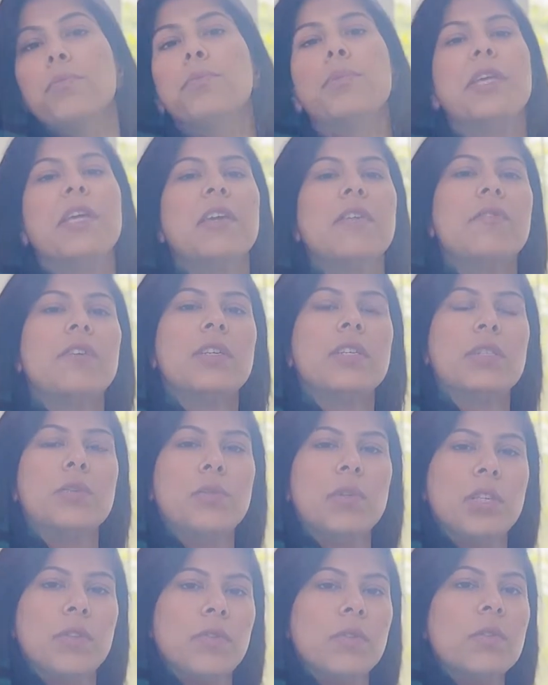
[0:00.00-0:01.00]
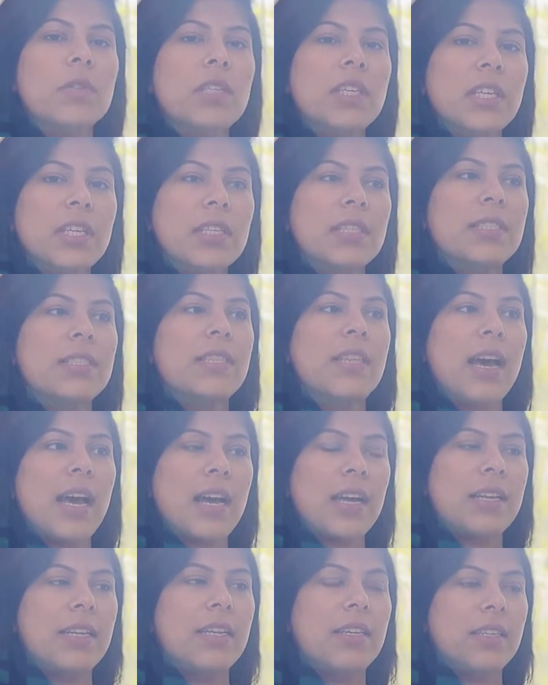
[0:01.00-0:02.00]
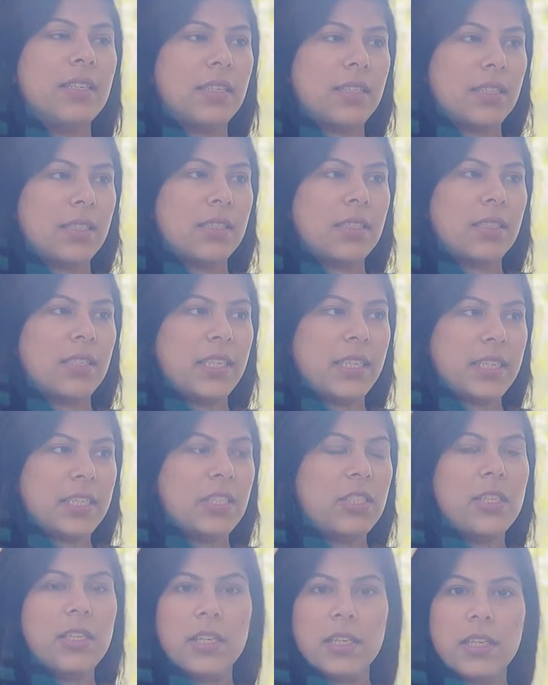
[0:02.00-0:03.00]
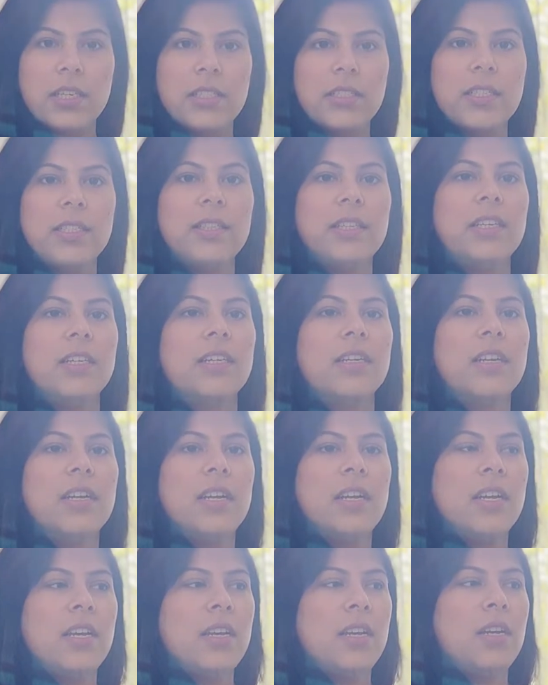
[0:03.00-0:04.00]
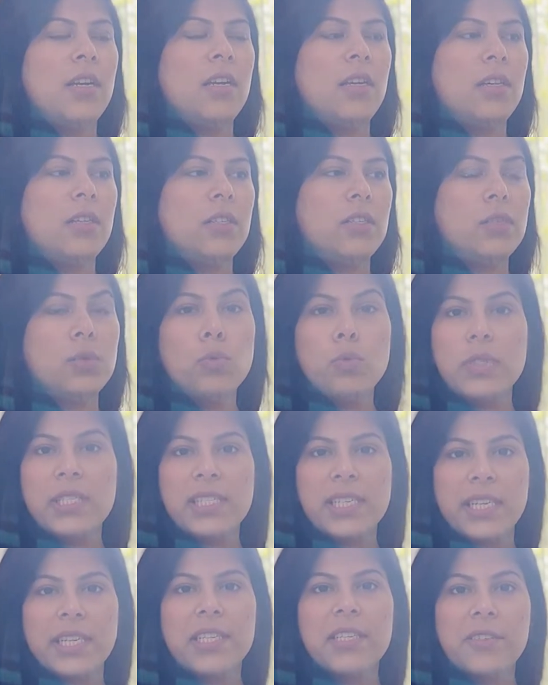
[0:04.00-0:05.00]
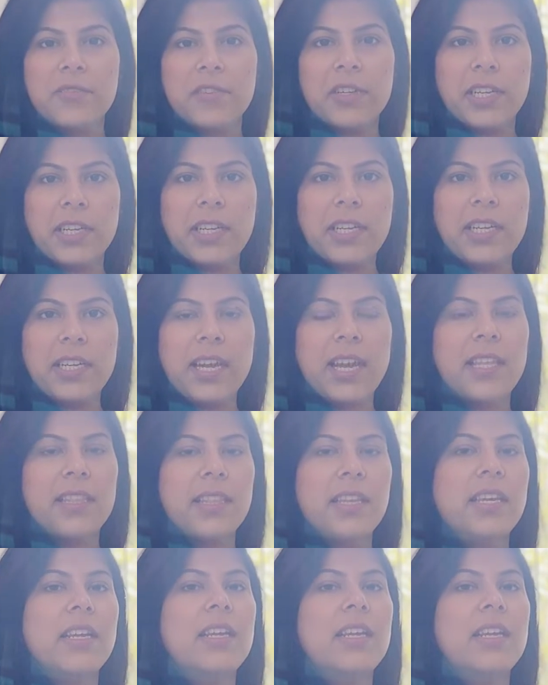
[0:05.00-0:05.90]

Behavior is one of the things that kids learn in their school setting differently, and they